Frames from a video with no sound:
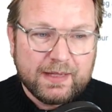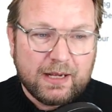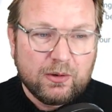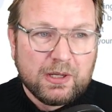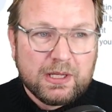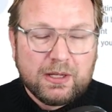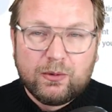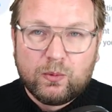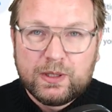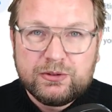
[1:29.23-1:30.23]
Now,
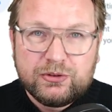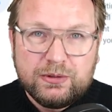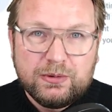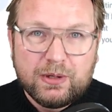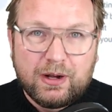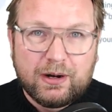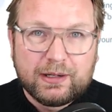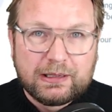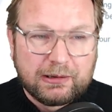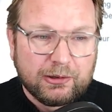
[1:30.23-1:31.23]
once you
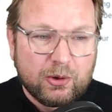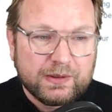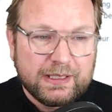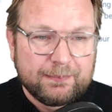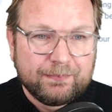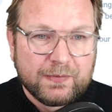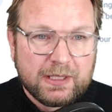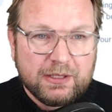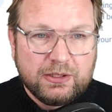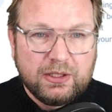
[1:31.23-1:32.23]
are logged in,
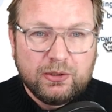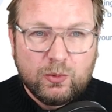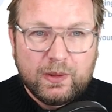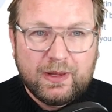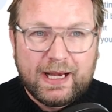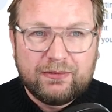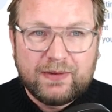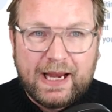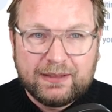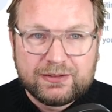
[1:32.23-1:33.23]
you will have
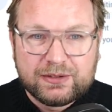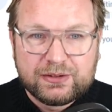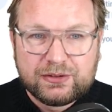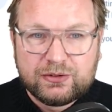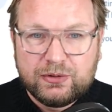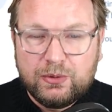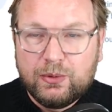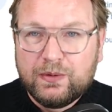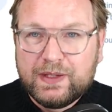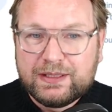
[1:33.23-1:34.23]
access
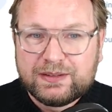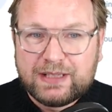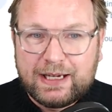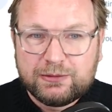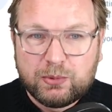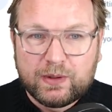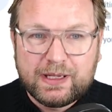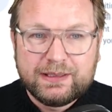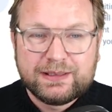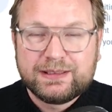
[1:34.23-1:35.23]
to this dashboard,
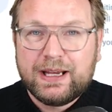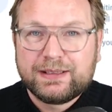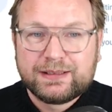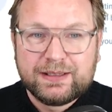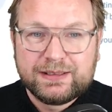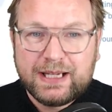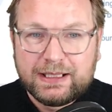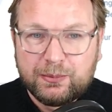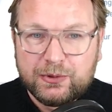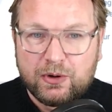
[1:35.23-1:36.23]
and it says
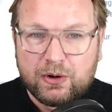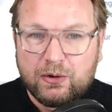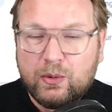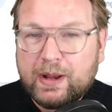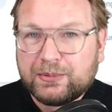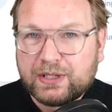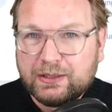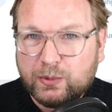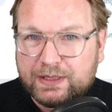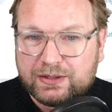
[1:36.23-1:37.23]
set up your
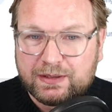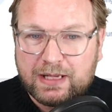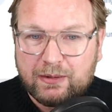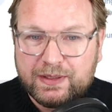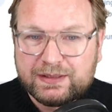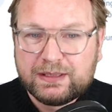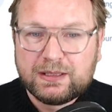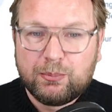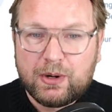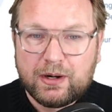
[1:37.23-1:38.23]
website widget. Now, this is
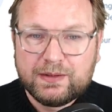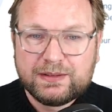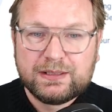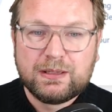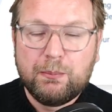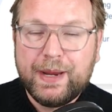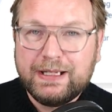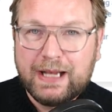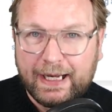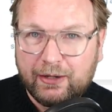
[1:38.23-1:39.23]
the
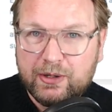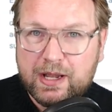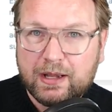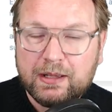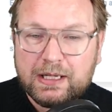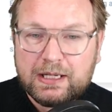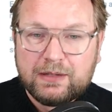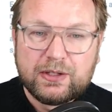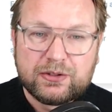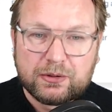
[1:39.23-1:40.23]
main area
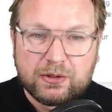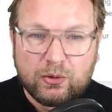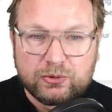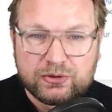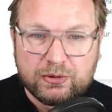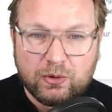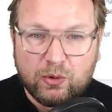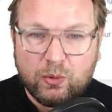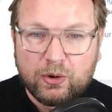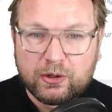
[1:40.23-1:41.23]
that you're going to
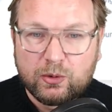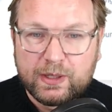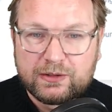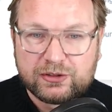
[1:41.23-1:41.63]
work with.